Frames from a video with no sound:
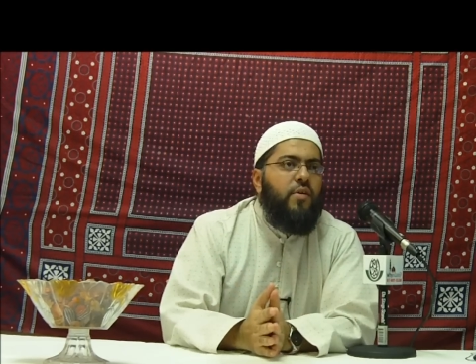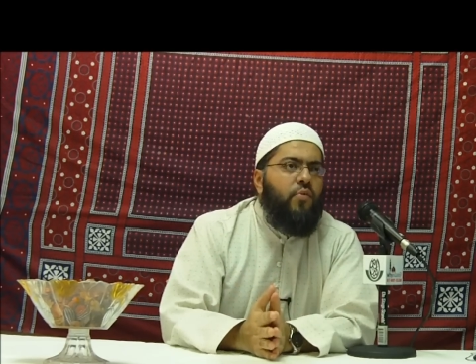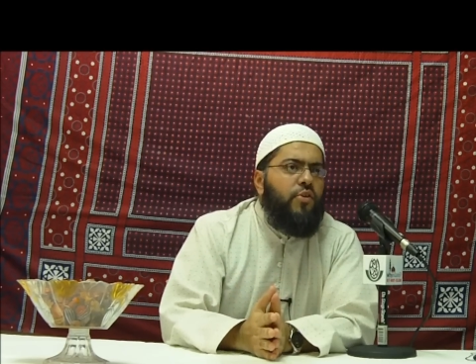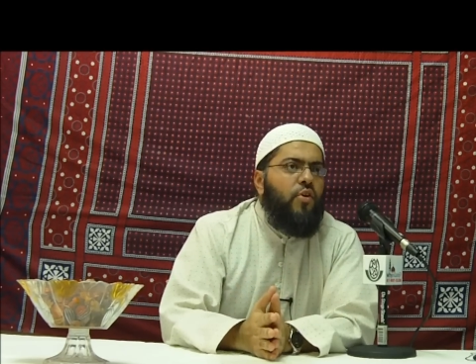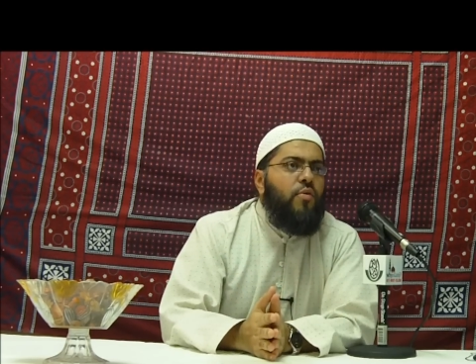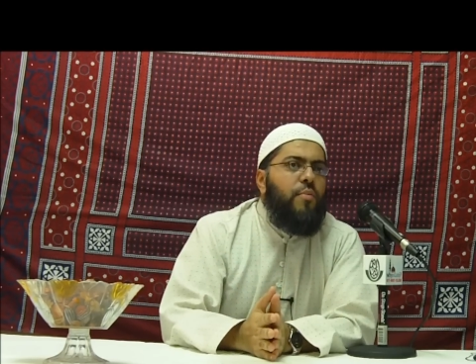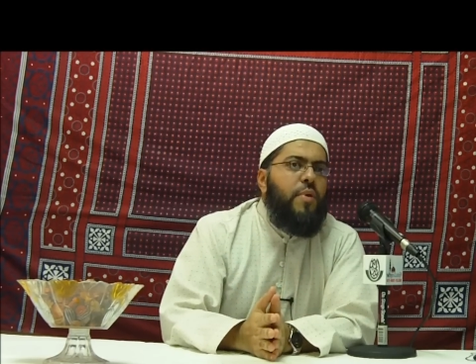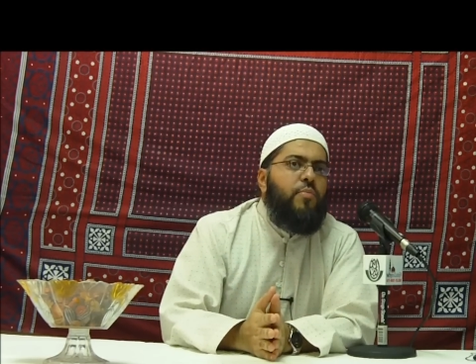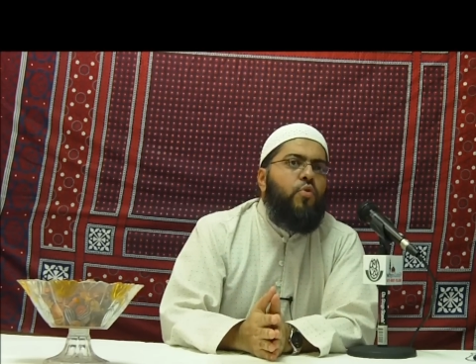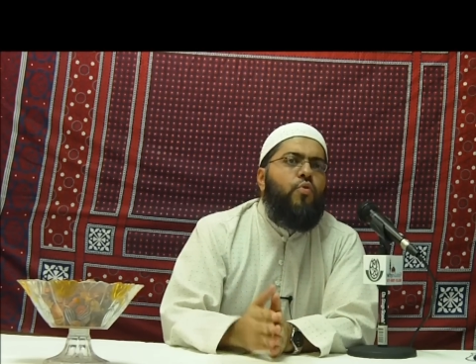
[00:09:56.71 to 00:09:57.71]
We're talking about
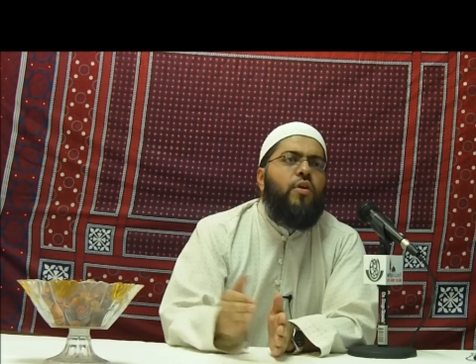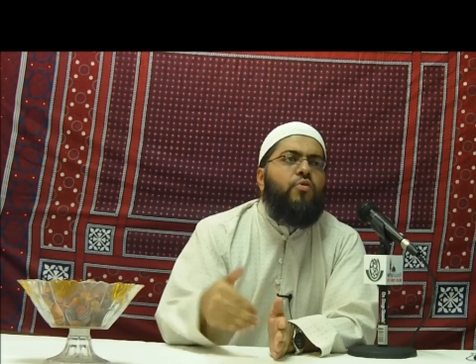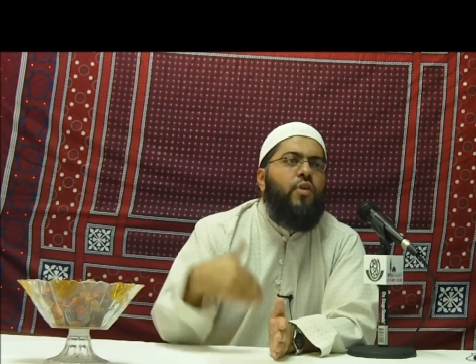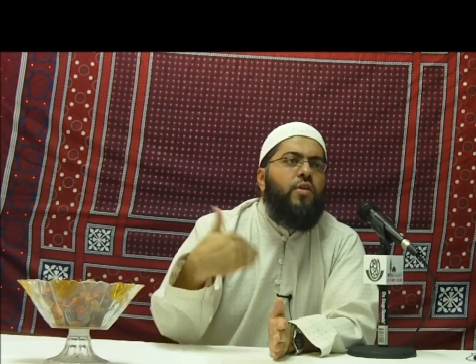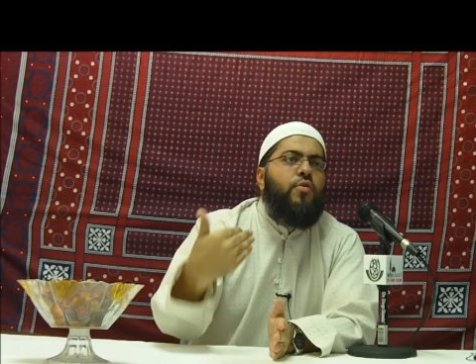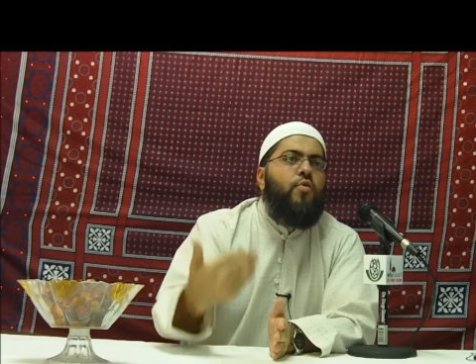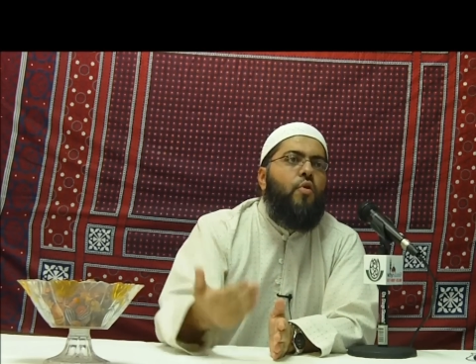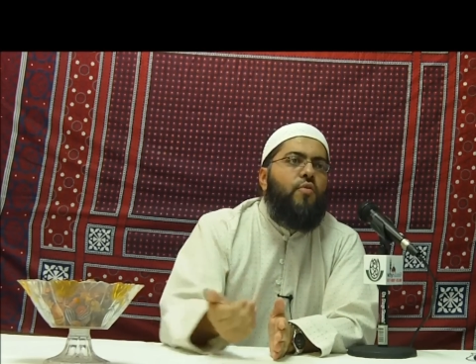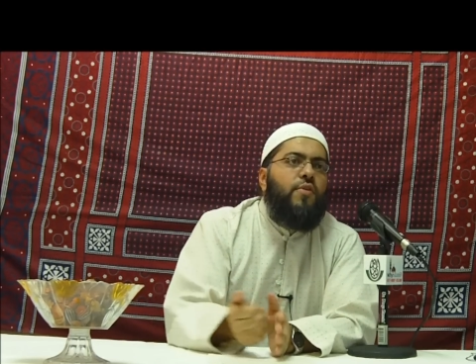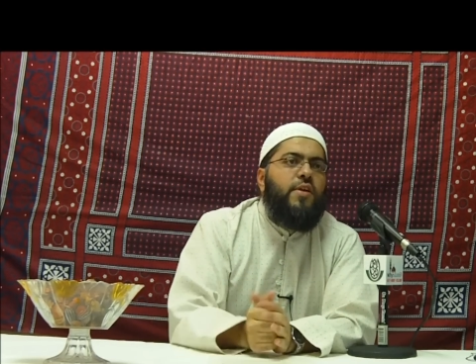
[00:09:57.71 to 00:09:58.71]
people who are
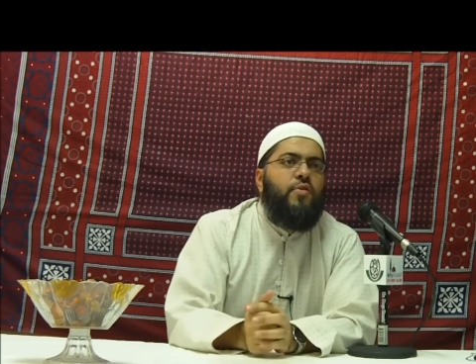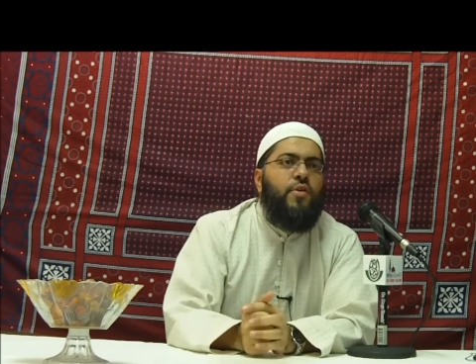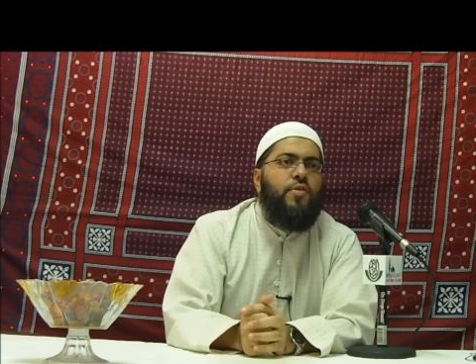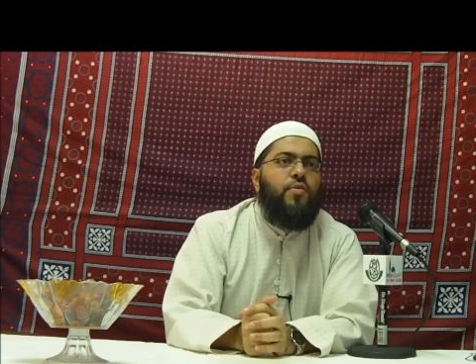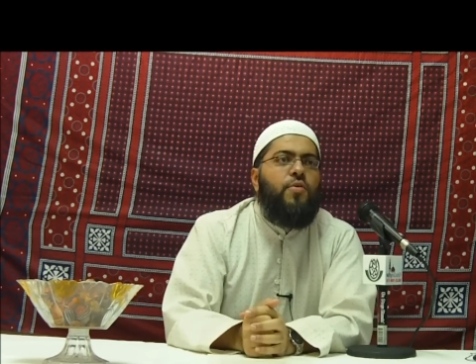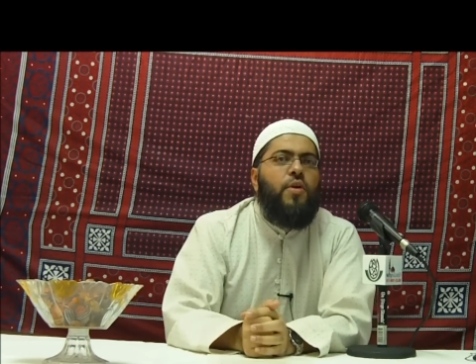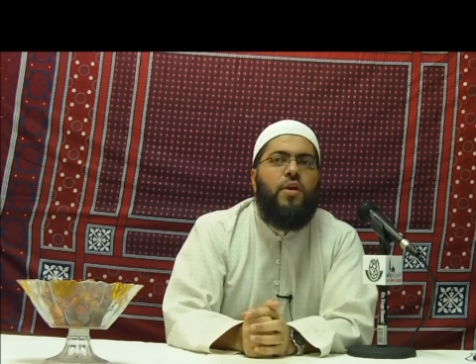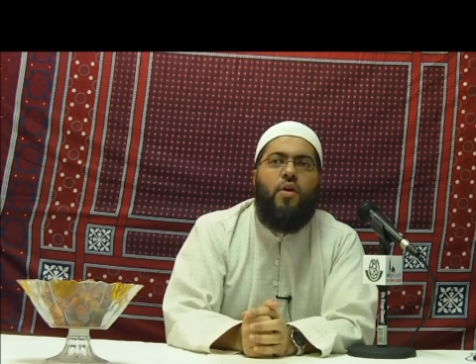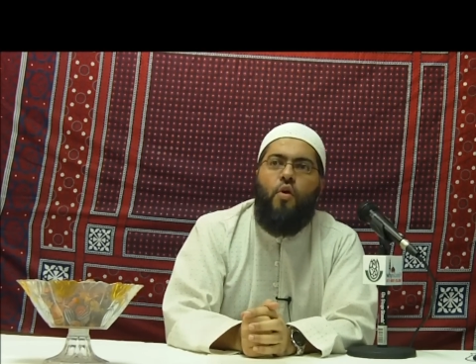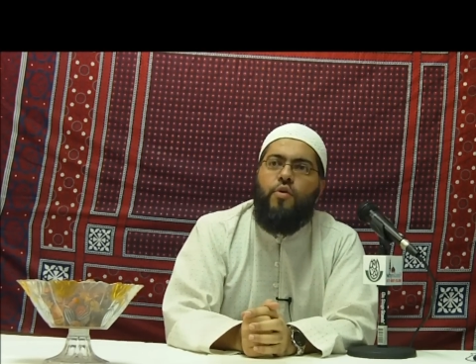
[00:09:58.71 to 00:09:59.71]
critical, overly critical,
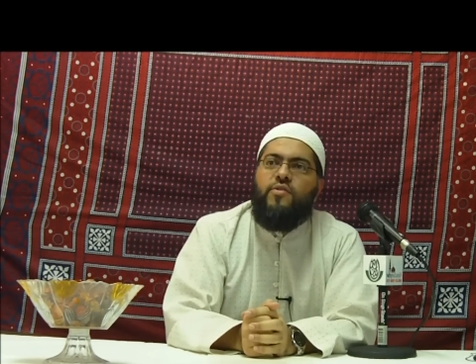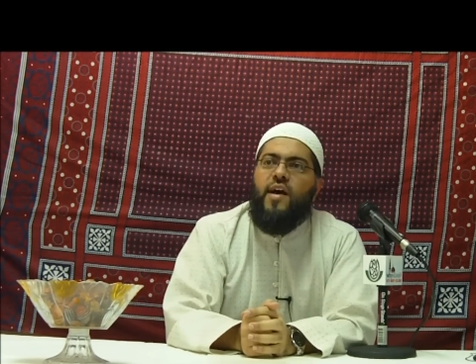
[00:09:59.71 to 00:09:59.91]
always